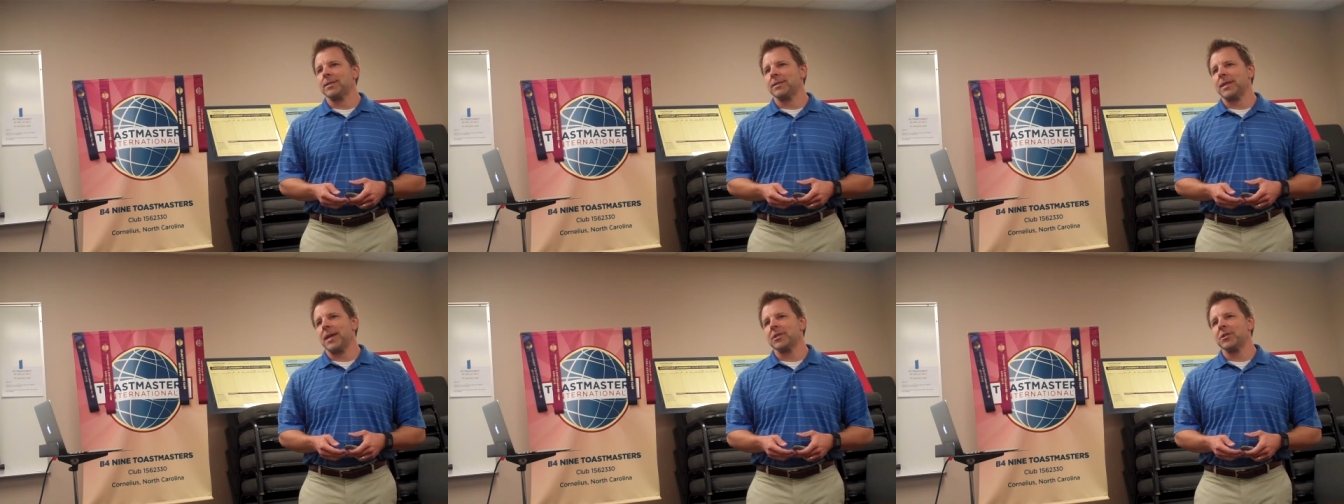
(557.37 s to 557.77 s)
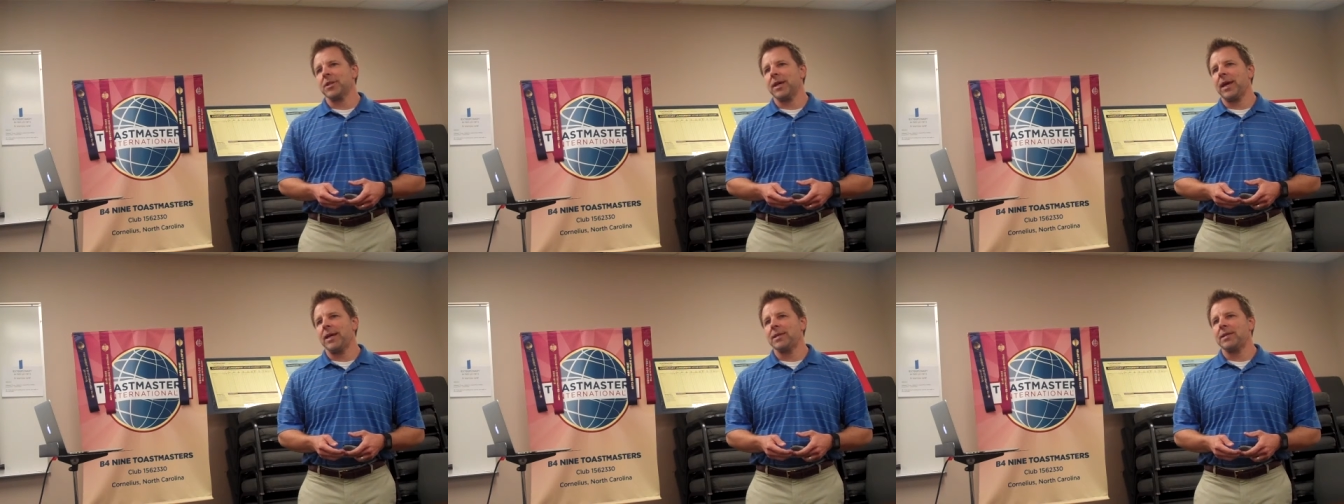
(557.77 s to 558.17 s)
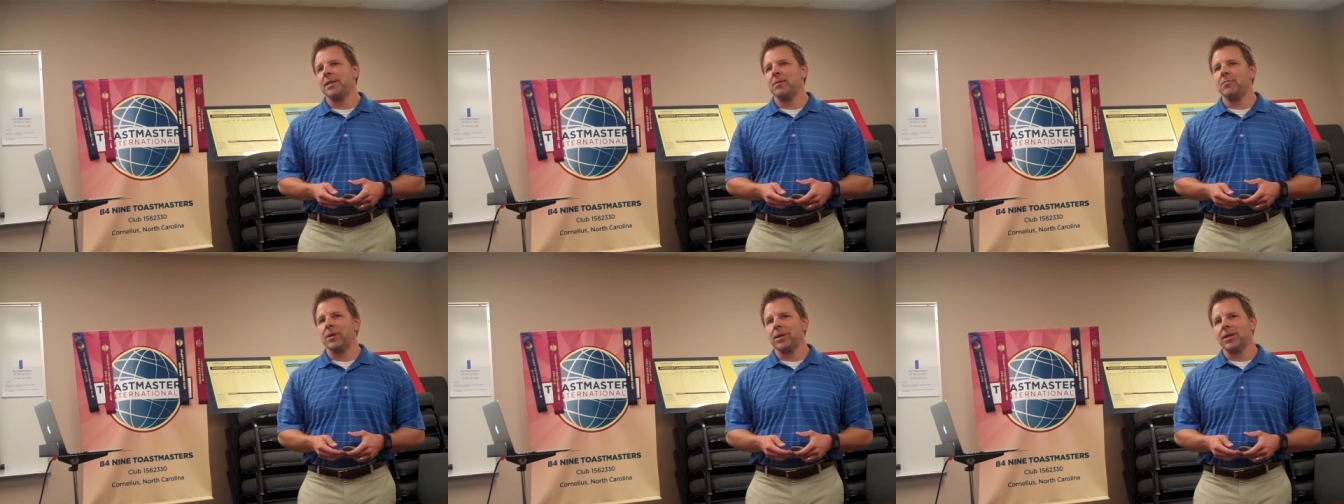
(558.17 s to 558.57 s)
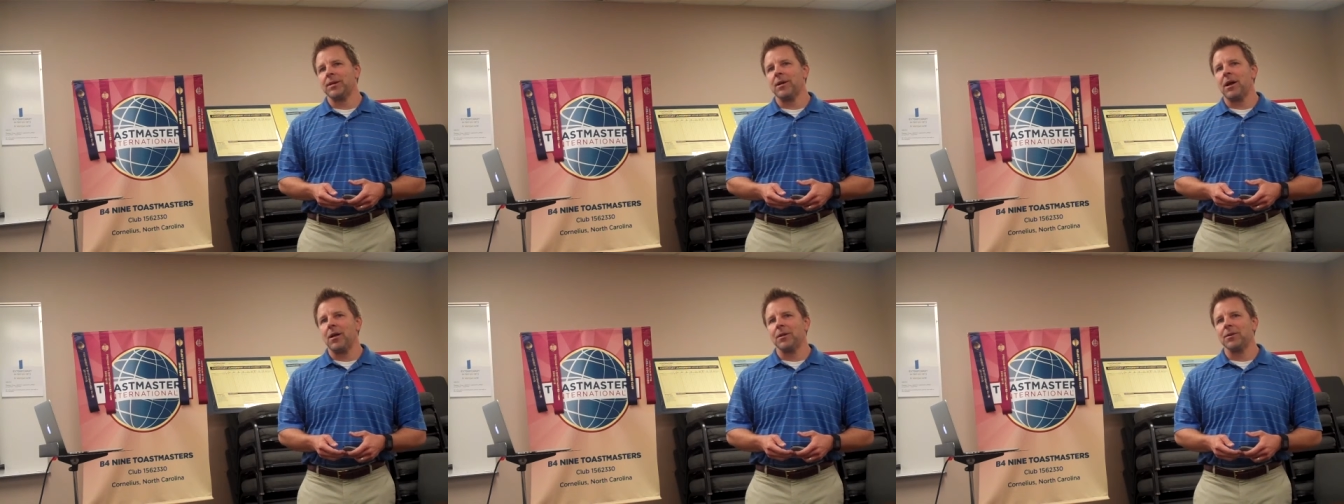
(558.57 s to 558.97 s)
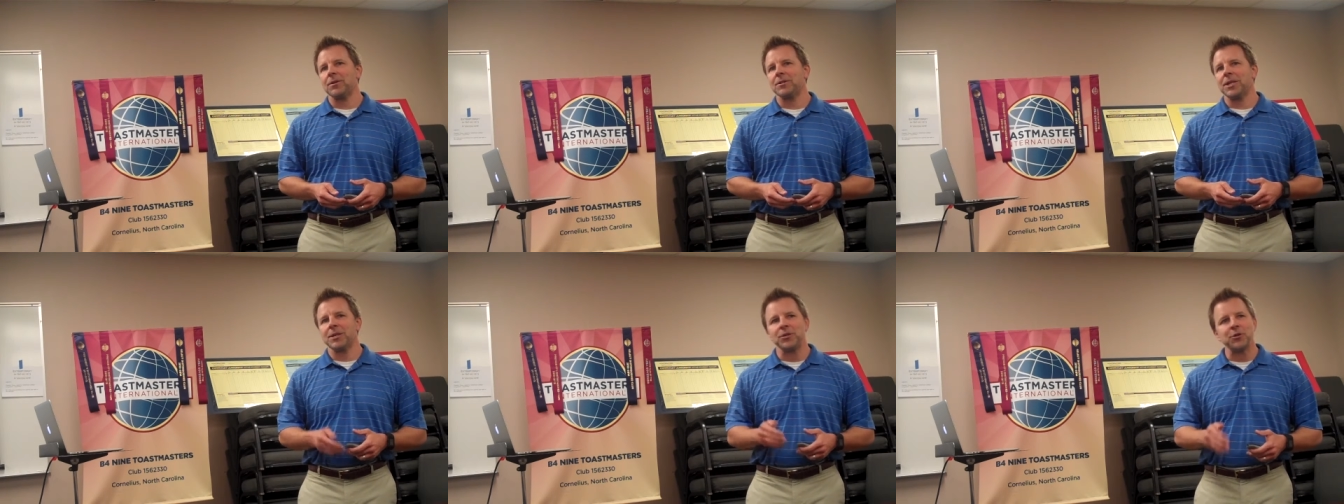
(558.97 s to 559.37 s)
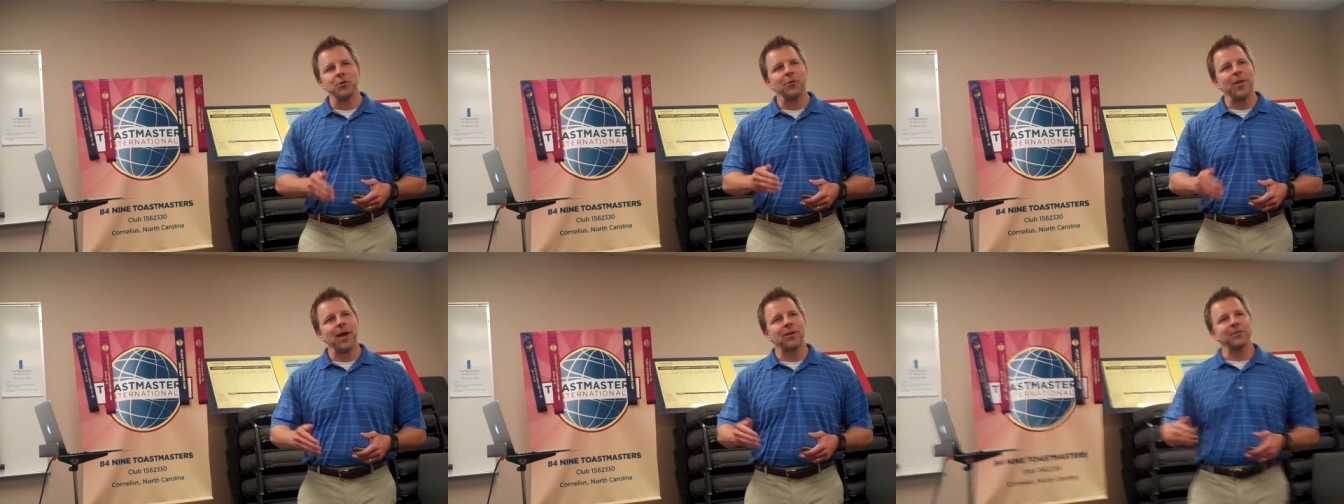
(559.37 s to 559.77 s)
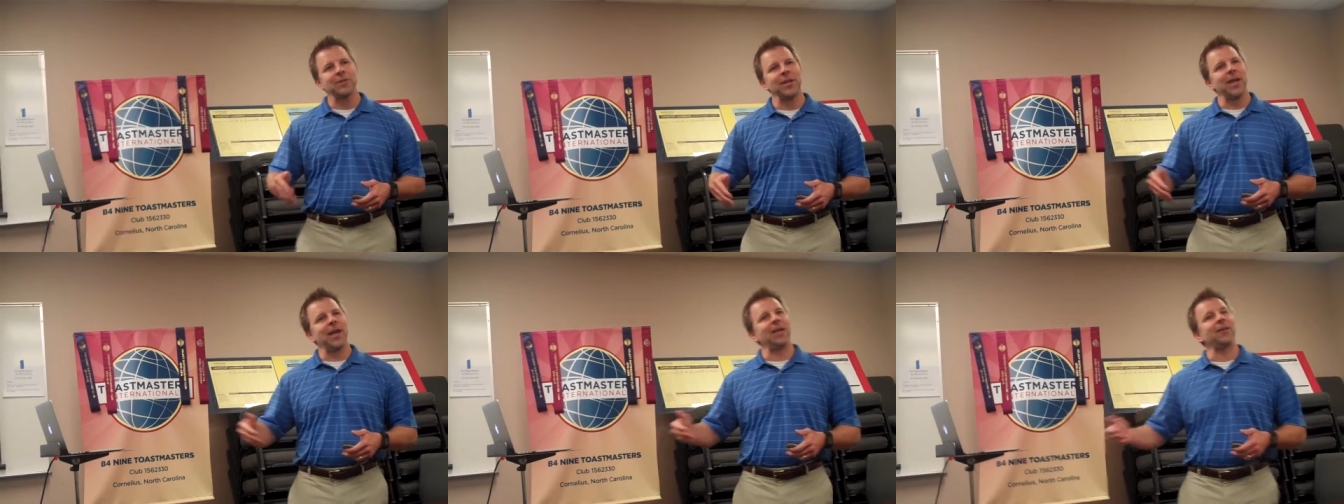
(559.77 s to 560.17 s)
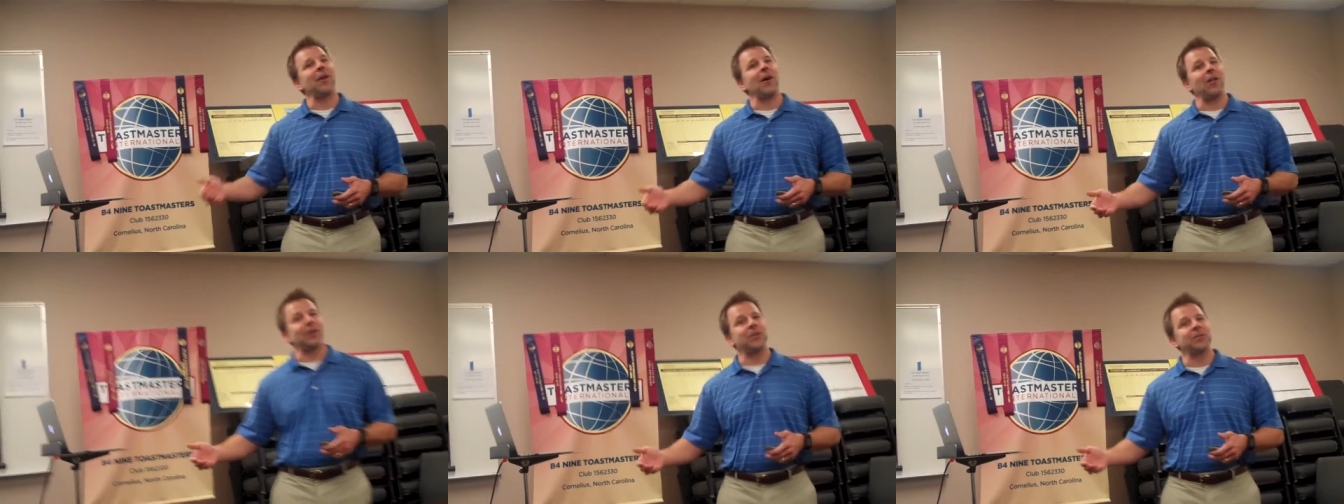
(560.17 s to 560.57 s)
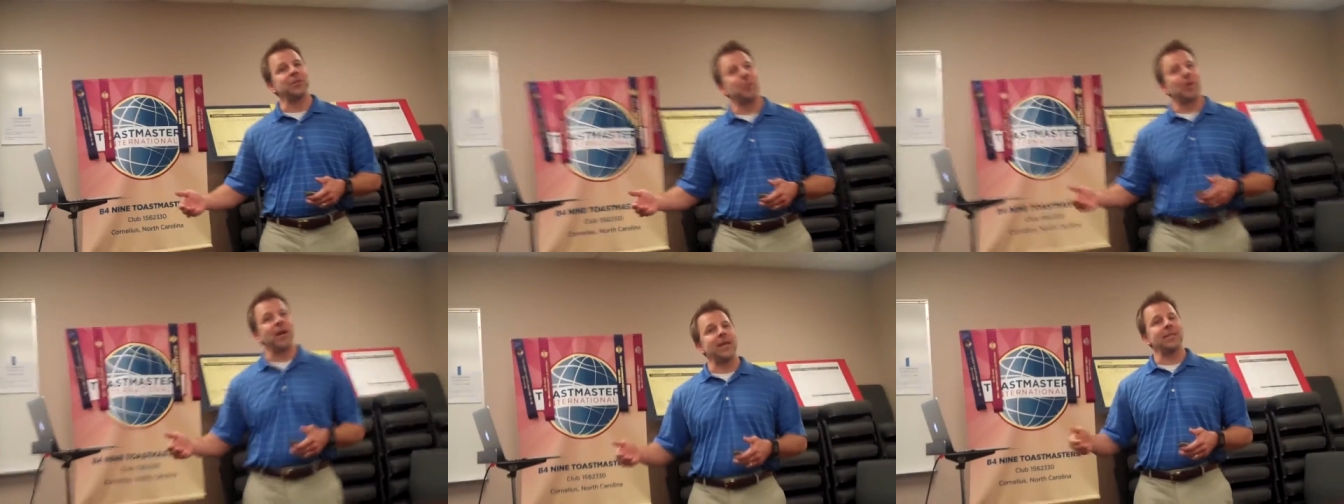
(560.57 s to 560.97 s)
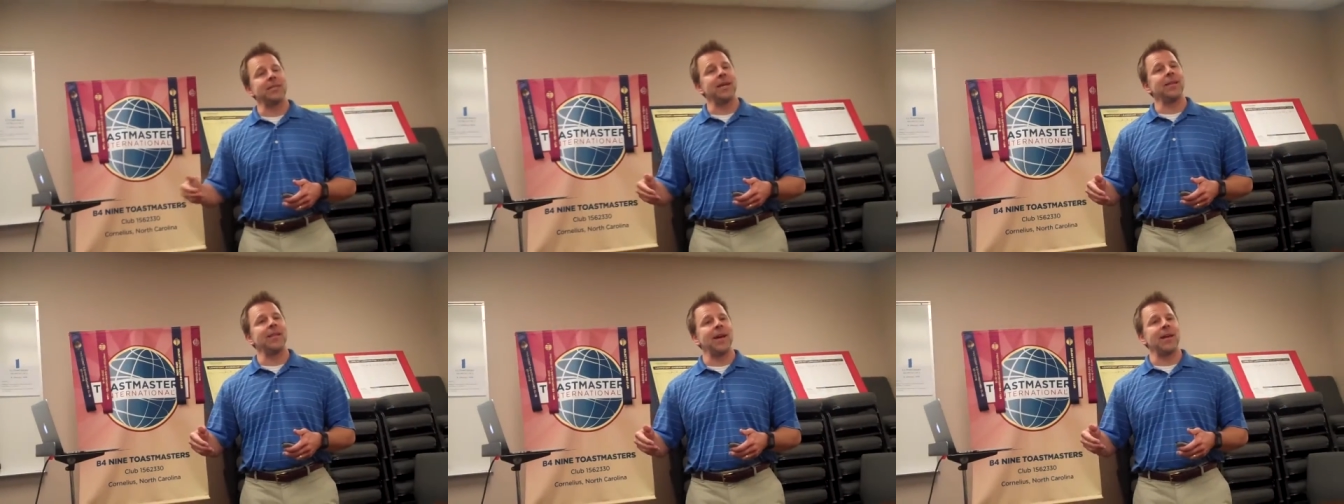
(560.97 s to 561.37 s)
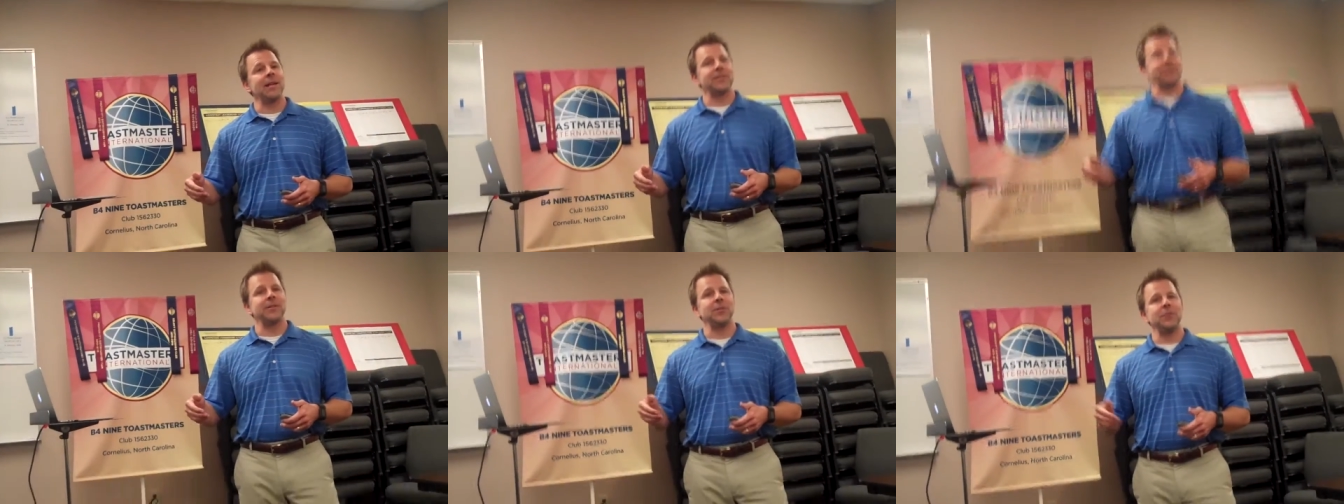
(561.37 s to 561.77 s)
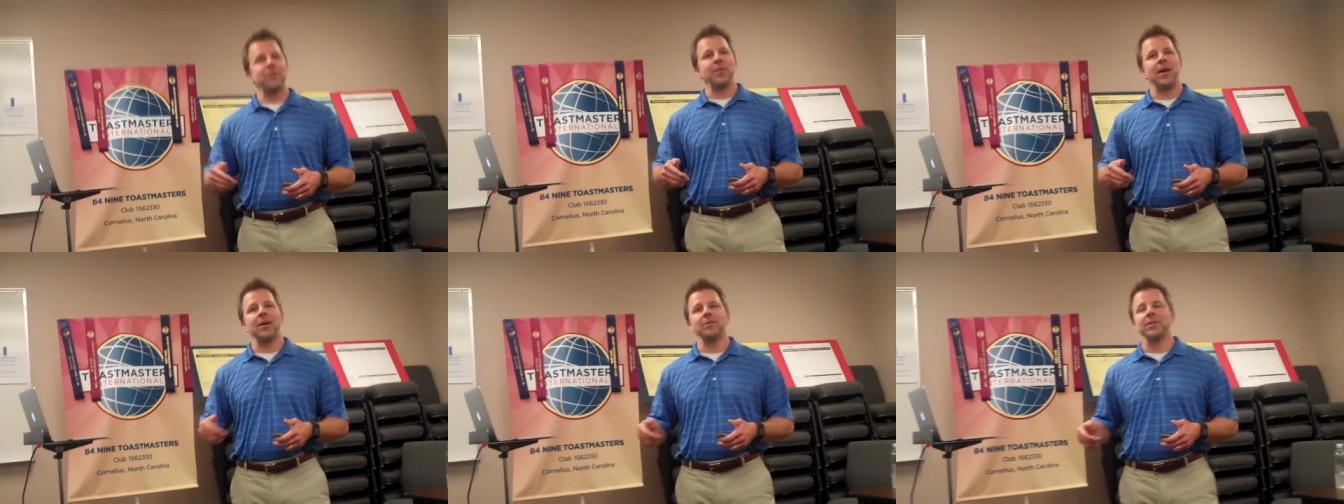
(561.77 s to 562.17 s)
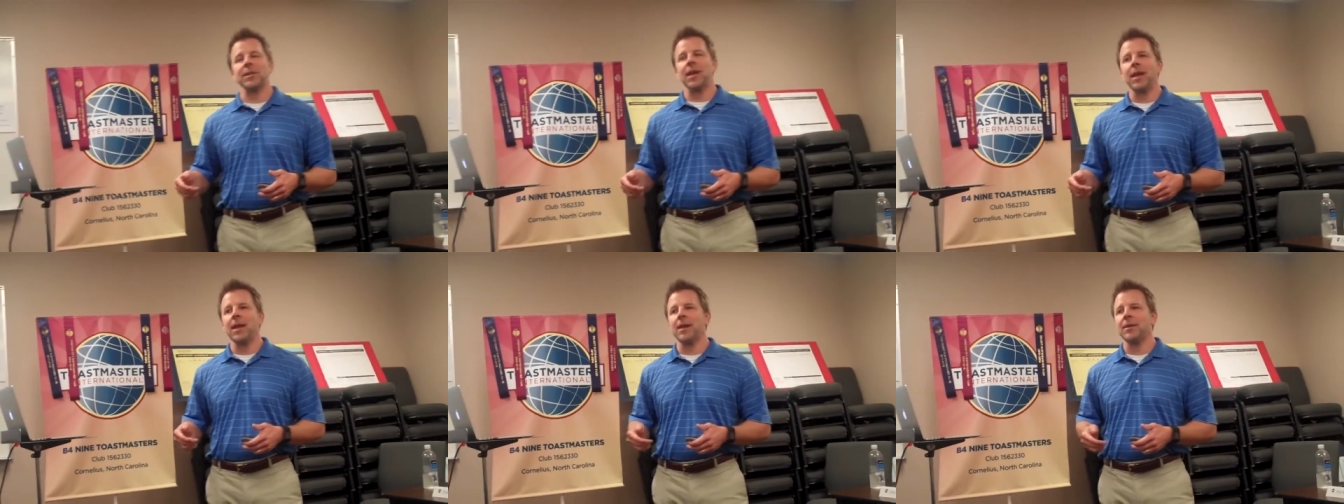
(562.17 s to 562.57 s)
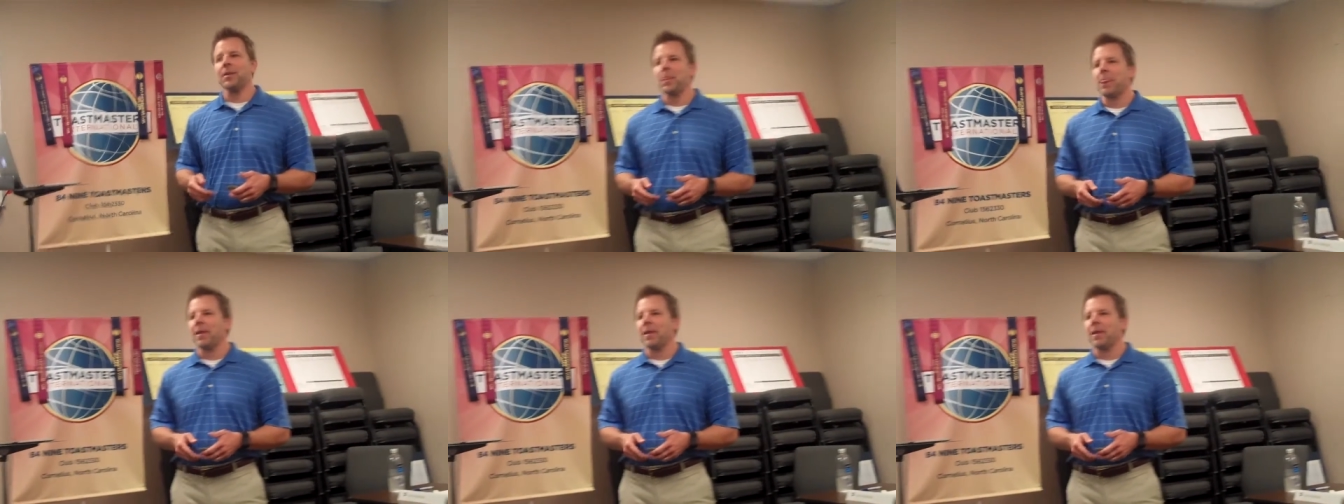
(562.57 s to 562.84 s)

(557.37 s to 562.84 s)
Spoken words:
It's actually $18 million in 2008 dollars, and why I say that is in 2008,